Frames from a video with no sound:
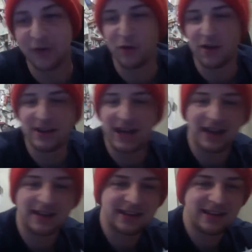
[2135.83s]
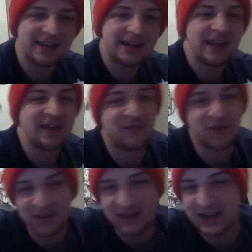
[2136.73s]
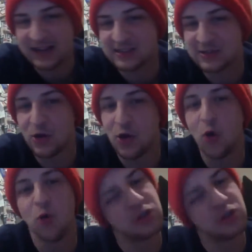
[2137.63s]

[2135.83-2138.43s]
on deck. If you're the Knicks, who would you